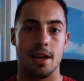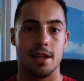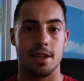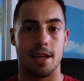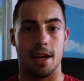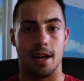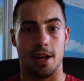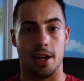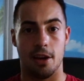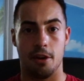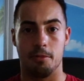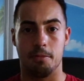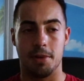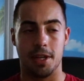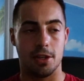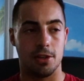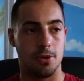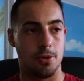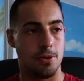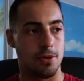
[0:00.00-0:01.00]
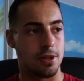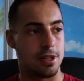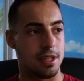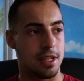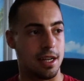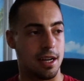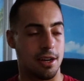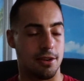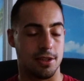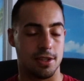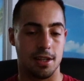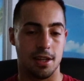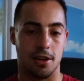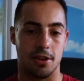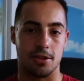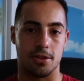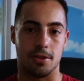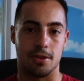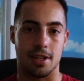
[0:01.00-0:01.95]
that helped me towards it, and I was also